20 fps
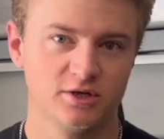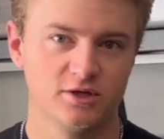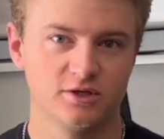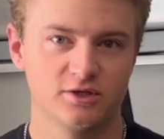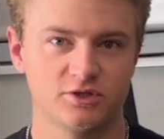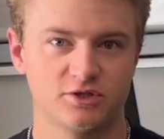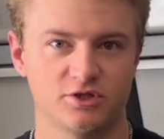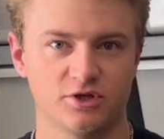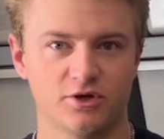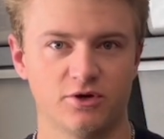
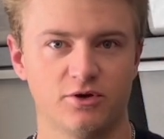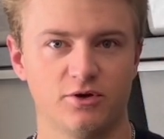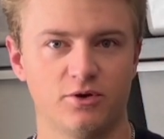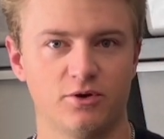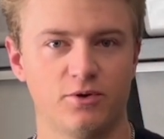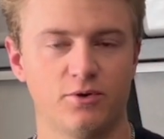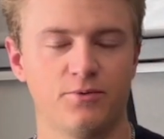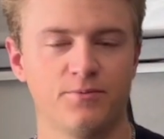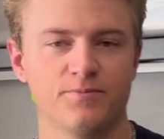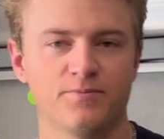
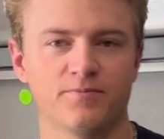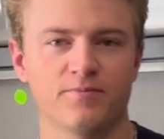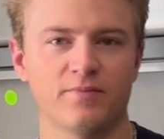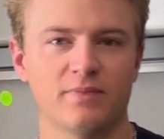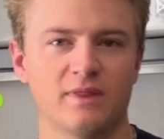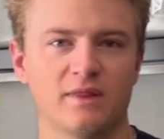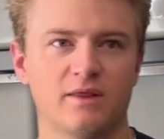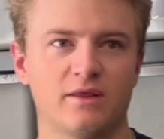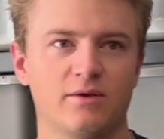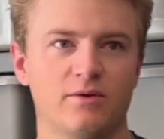So
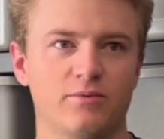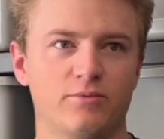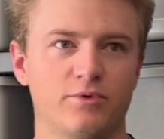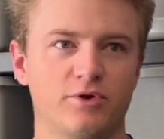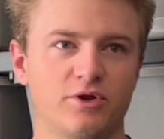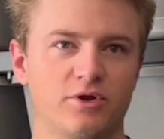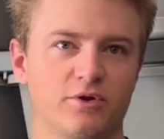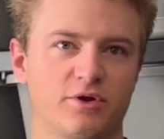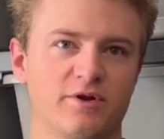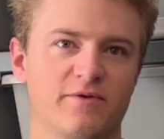when
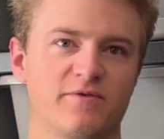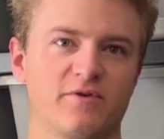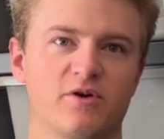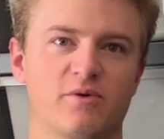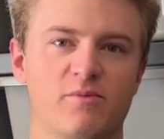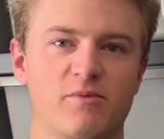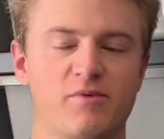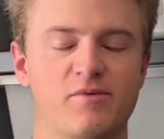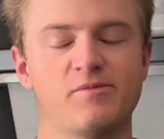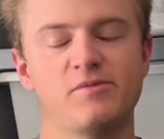you're giving
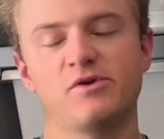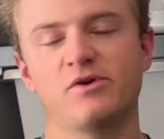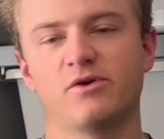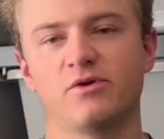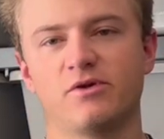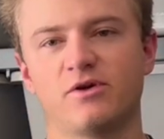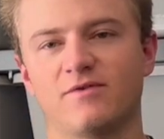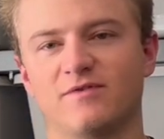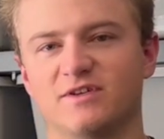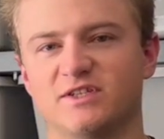them a
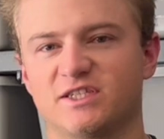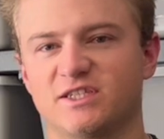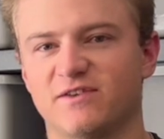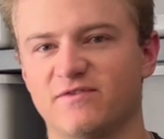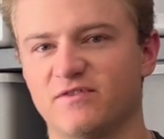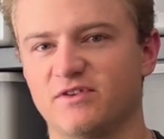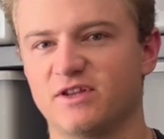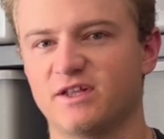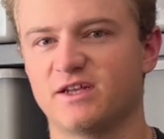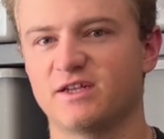meal every
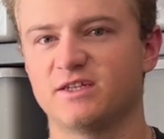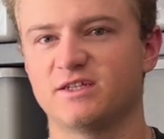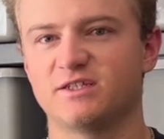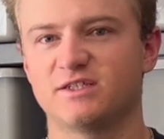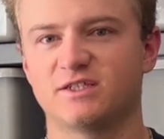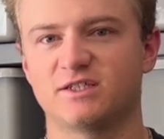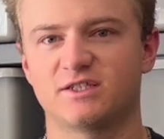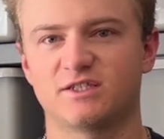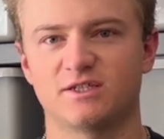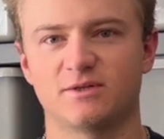7 days,
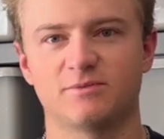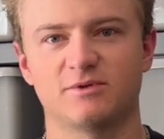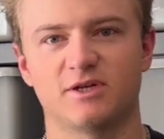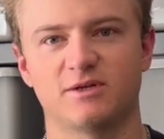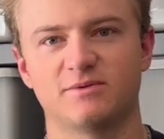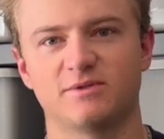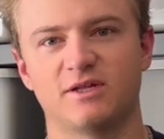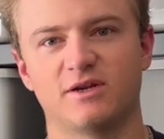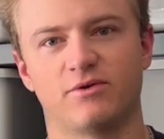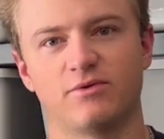
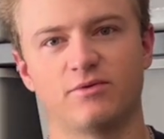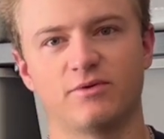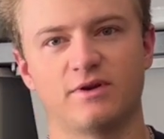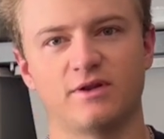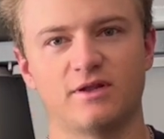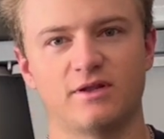sometimes they don't